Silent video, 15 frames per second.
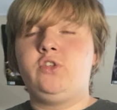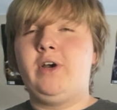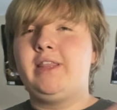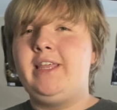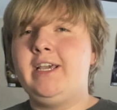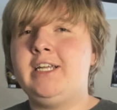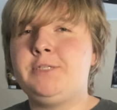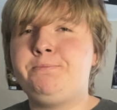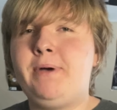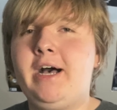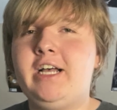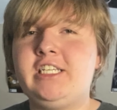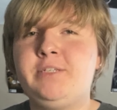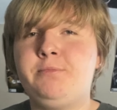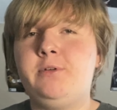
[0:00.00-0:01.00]
I think it's
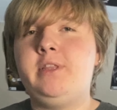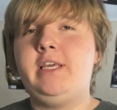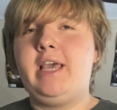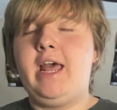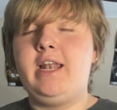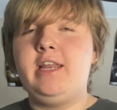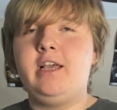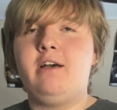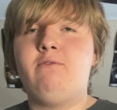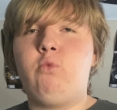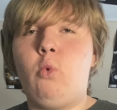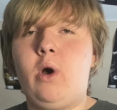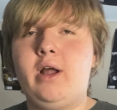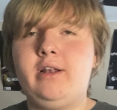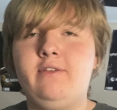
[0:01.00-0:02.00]
possible the ending of
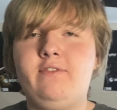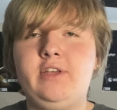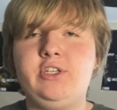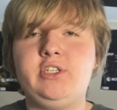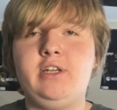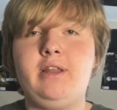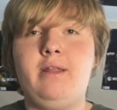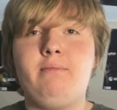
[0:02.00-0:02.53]
WandaVision